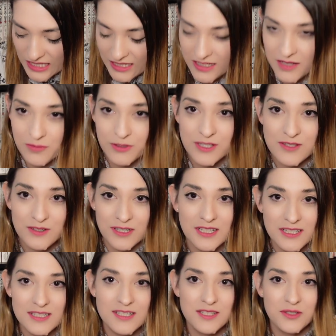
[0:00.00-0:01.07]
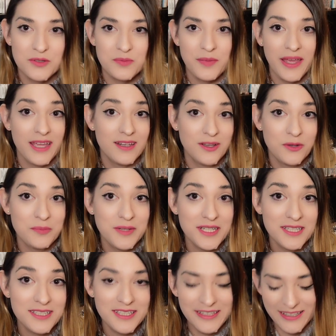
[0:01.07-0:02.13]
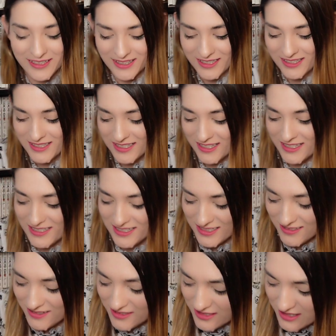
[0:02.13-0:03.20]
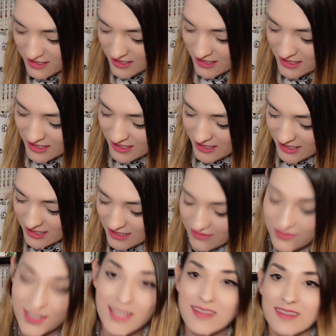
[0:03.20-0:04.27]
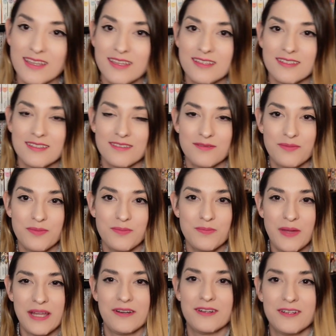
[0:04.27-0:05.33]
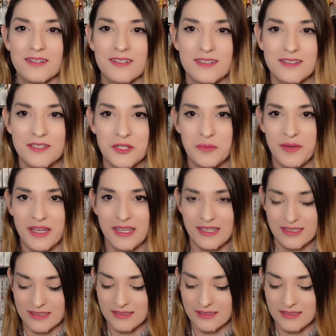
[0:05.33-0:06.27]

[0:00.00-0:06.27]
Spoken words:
I'm resorting to pen opening because I didn't really have anything better nearby.